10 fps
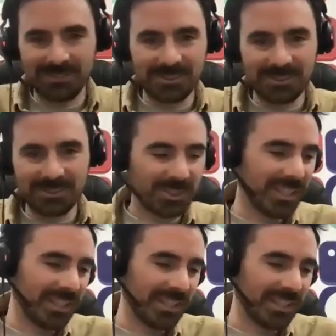definitely
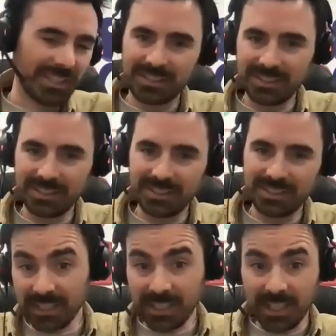agree. Like
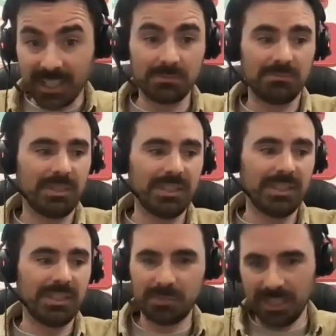standing out
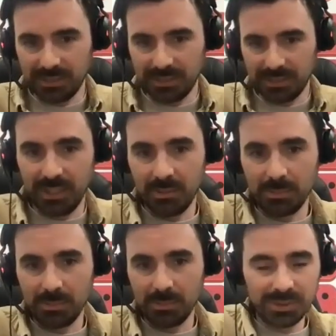in a space is
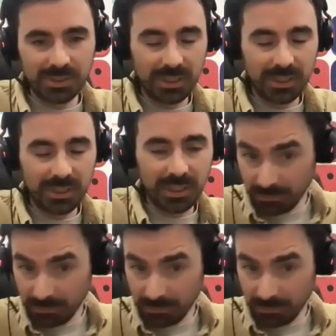very important.